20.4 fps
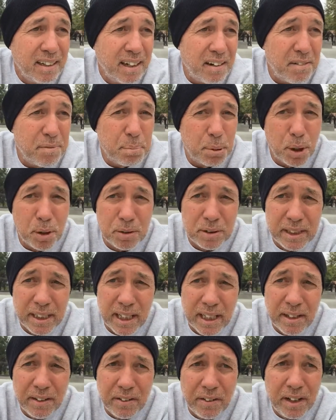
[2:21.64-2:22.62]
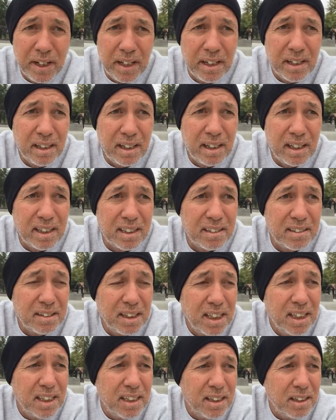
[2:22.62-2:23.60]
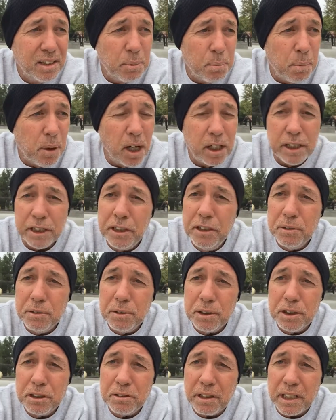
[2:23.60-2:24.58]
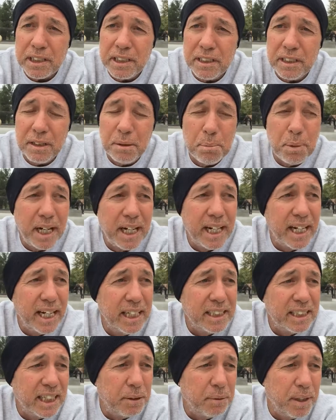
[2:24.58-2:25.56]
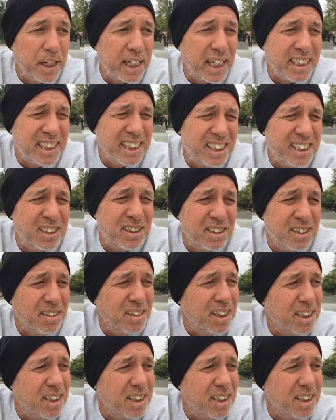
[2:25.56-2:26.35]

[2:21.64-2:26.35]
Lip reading: I've broke down the molecule structure in my hands. Anyway, I got this,